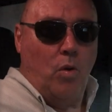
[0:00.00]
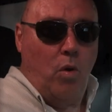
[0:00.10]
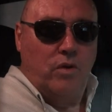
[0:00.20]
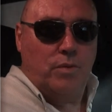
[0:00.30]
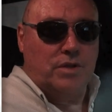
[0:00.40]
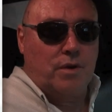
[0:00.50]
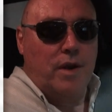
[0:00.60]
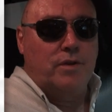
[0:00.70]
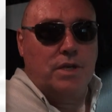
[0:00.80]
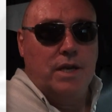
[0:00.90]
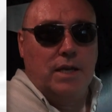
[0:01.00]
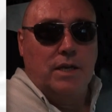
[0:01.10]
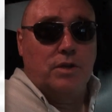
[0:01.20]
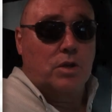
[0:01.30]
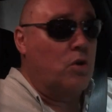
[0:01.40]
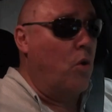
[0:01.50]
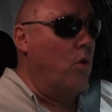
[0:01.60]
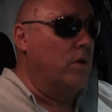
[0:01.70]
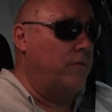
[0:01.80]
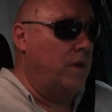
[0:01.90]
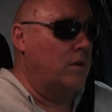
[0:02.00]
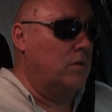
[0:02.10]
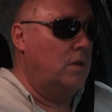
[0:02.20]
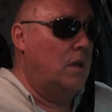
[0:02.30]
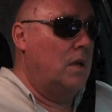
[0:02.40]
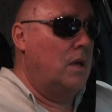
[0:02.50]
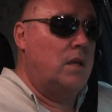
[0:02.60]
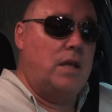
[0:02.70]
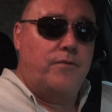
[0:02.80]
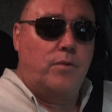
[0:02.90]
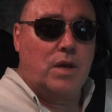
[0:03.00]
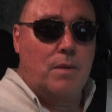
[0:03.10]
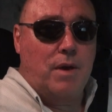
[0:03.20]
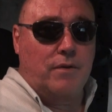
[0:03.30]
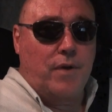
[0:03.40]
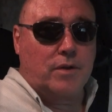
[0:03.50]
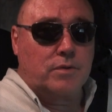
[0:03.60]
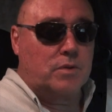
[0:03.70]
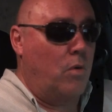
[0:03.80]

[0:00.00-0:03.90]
all of which are engineered into the core of the vehicle and therefore get manufacturer's